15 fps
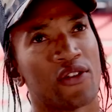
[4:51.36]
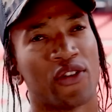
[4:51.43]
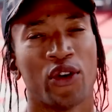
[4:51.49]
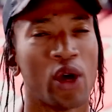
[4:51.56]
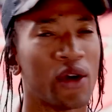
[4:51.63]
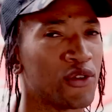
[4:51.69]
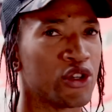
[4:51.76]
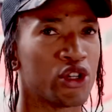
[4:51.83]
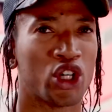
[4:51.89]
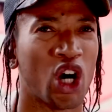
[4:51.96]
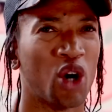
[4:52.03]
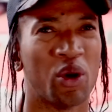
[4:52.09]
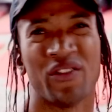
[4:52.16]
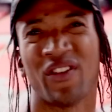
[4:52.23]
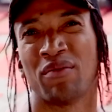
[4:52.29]
If whoever you
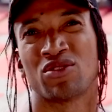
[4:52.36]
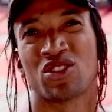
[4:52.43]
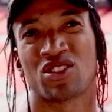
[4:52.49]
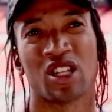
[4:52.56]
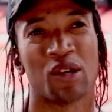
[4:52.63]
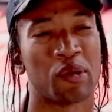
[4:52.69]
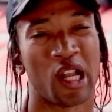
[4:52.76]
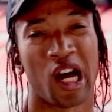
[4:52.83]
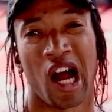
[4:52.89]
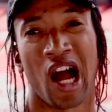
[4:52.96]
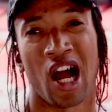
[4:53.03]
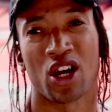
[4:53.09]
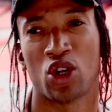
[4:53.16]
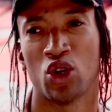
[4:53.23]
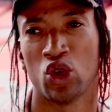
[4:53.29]
go with, I'm just going to be like, all
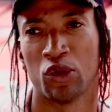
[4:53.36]
right, cool.